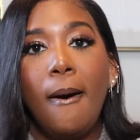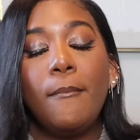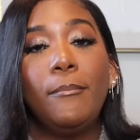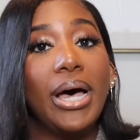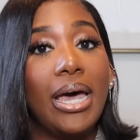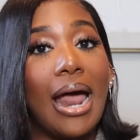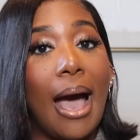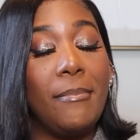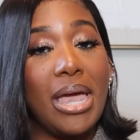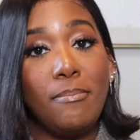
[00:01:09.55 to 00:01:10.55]
But
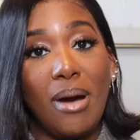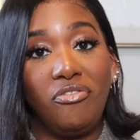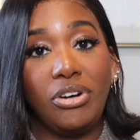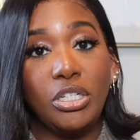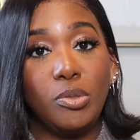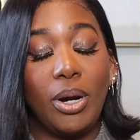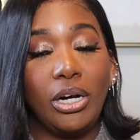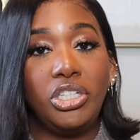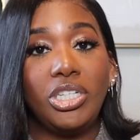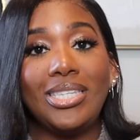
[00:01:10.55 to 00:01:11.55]
I made my first
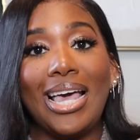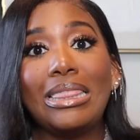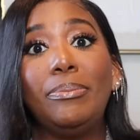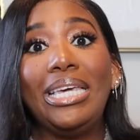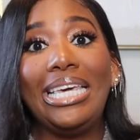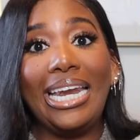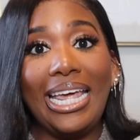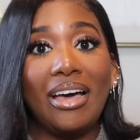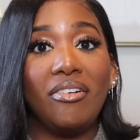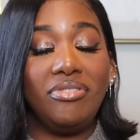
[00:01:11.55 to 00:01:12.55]
purchase at the
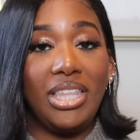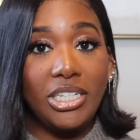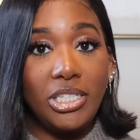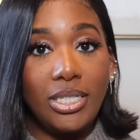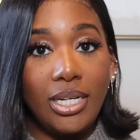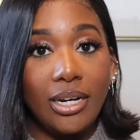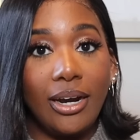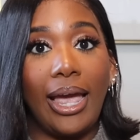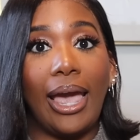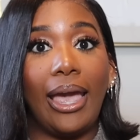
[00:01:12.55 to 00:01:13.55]
beginning of this
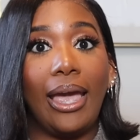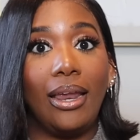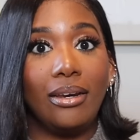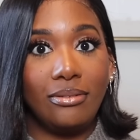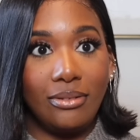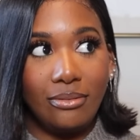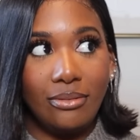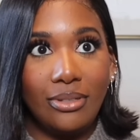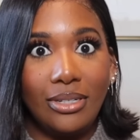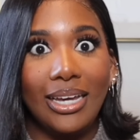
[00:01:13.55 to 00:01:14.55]
year and
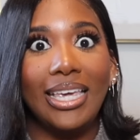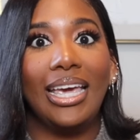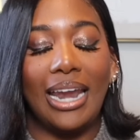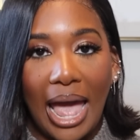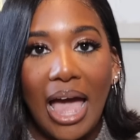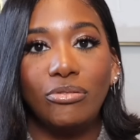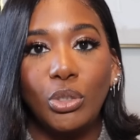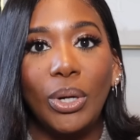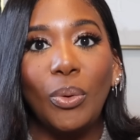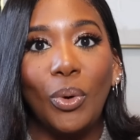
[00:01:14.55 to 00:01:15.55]
again, I have
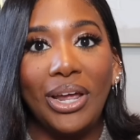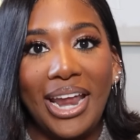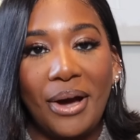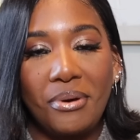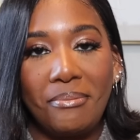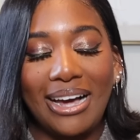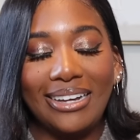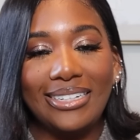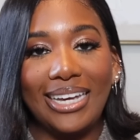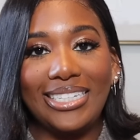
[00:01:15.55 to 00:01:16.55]
21 now in my
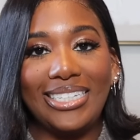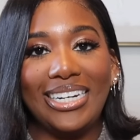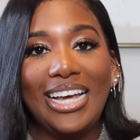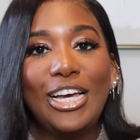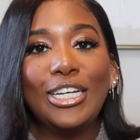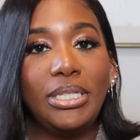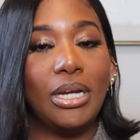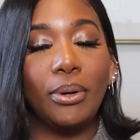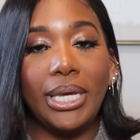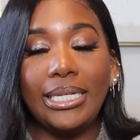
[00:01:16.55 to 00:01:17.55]
collection, but
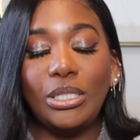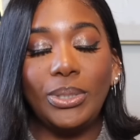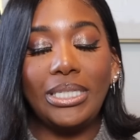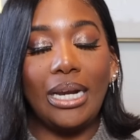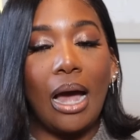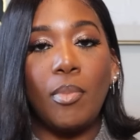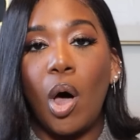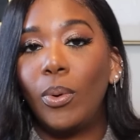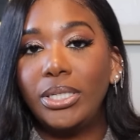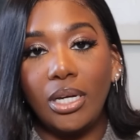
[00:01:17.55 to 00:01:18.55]
don't get it twisted. I'm
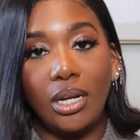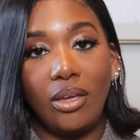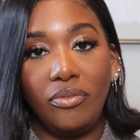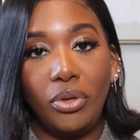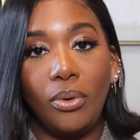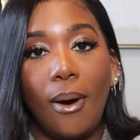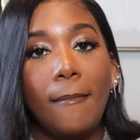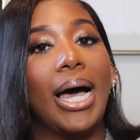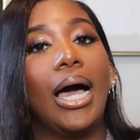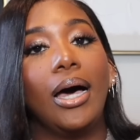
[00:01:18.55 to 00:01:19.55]
always going to give you
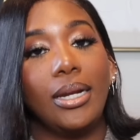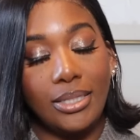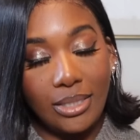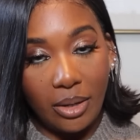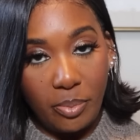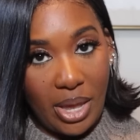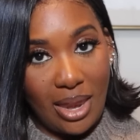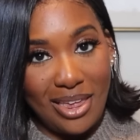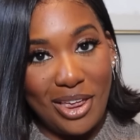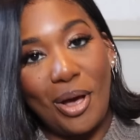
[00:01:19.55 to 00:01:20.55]
my honest
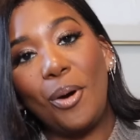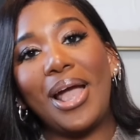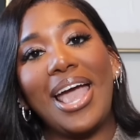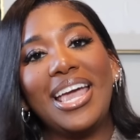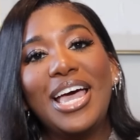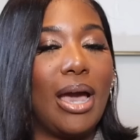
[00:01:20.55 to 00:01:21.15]
opinion. Okay.